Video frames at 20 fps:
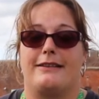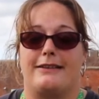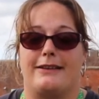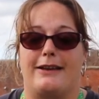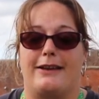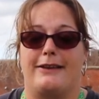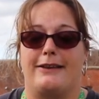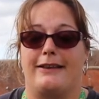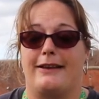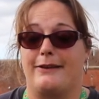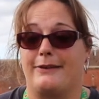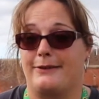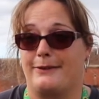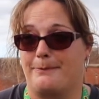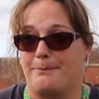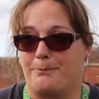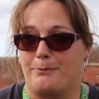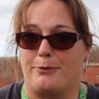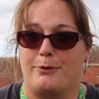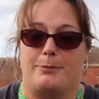so that's
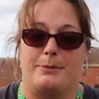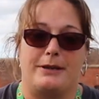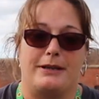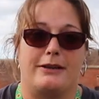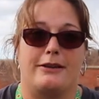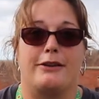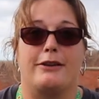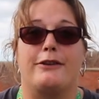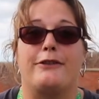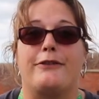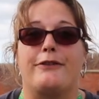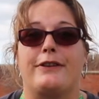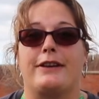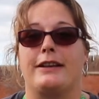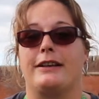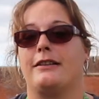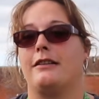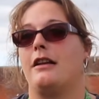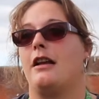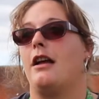probably a good
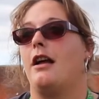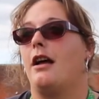thing